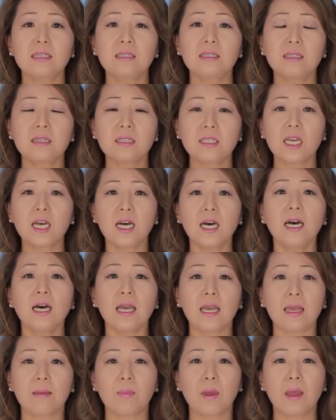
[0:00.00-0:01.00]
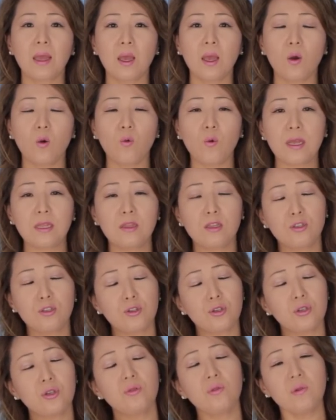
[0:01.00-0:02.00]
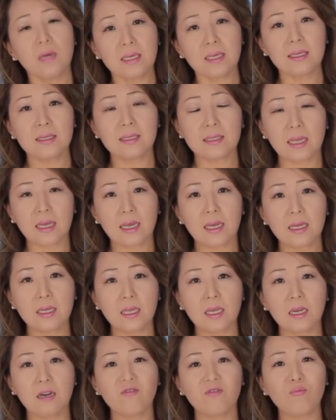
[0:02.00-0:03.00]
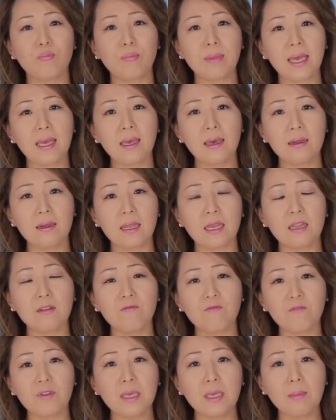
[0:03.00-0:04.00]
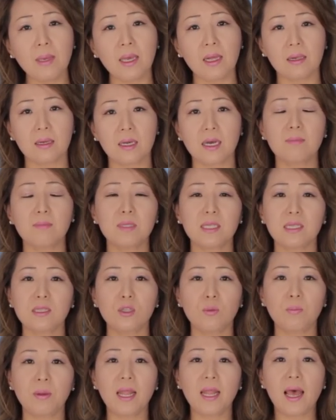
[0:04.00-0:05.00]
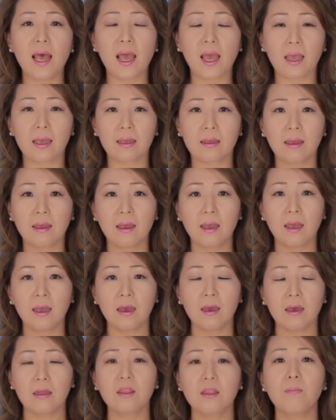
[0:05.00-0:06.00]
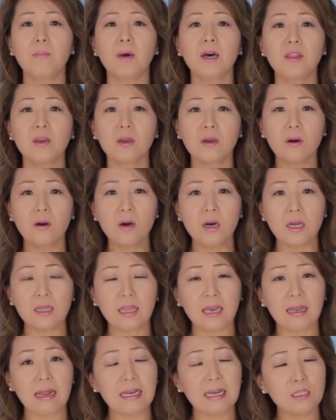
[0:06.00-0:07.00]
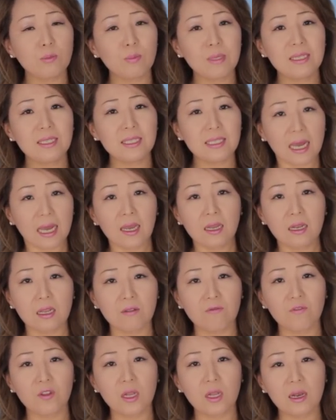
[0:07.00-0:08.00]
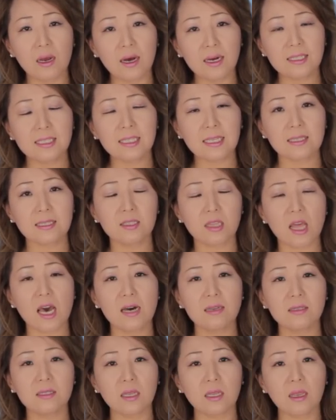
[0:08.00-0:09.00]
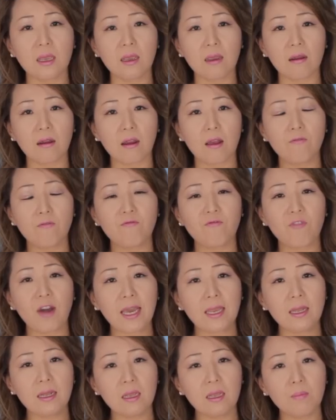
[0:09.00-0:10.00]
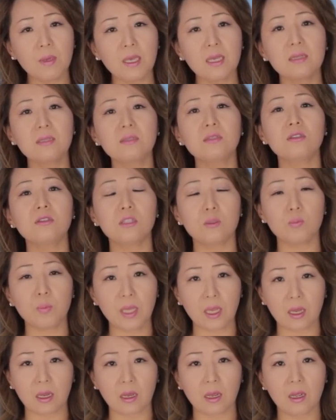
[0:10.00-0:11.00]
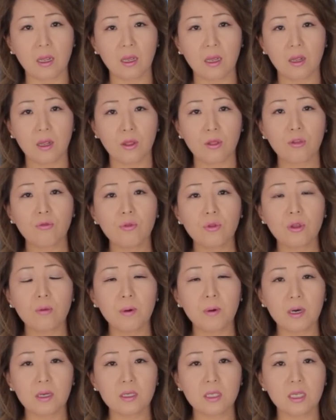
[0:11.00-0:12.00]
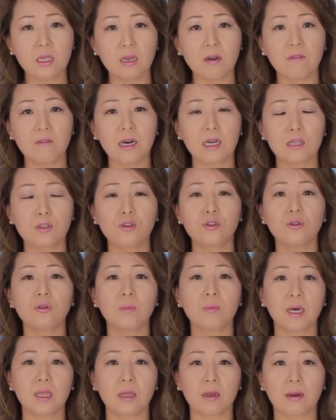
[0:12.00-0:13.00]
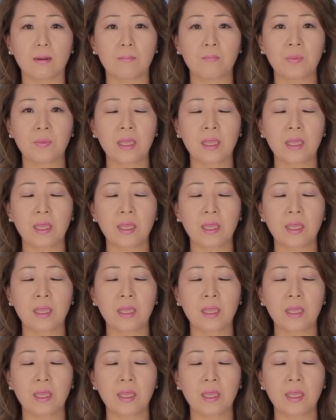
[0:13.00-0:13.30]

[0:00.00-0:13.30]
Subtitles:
is the time when the true understanding of male and female comes into play. The Mother God that has been silent for the last 6,000 years finally begins to speak through the body of our true Mother.